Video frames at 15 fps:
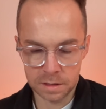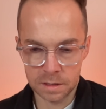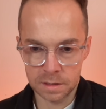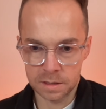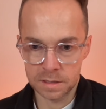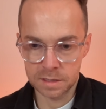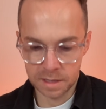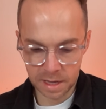
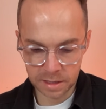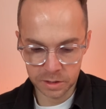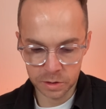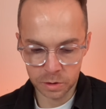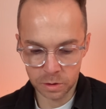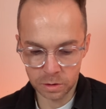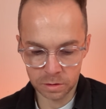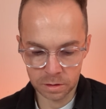
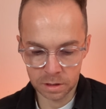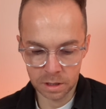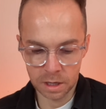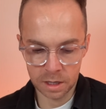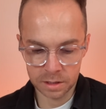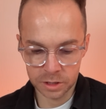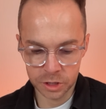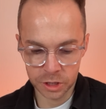schedule
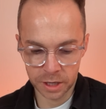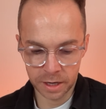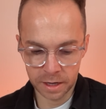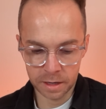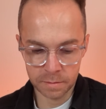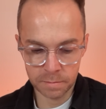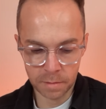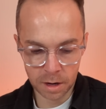lunch
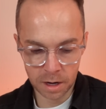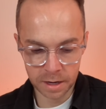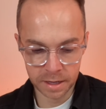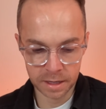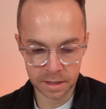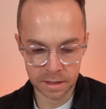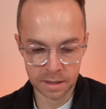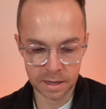in
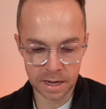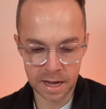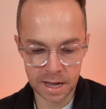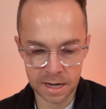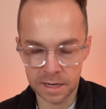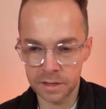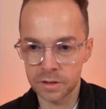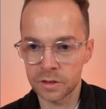my
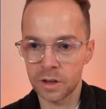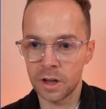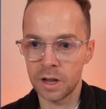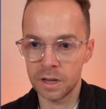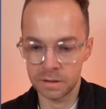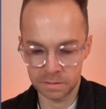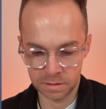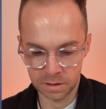
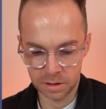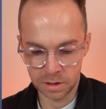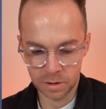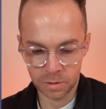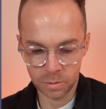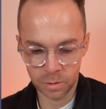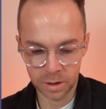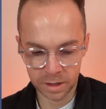calendar
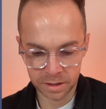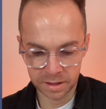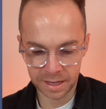with